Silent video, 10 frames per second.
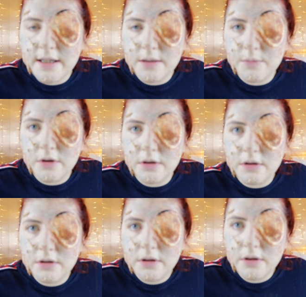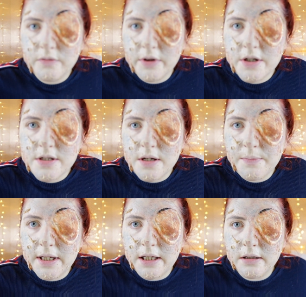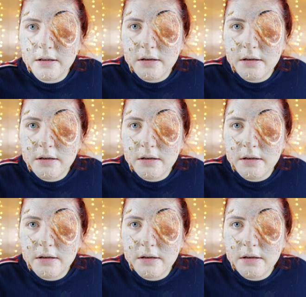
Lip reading: anymore. Focus on me.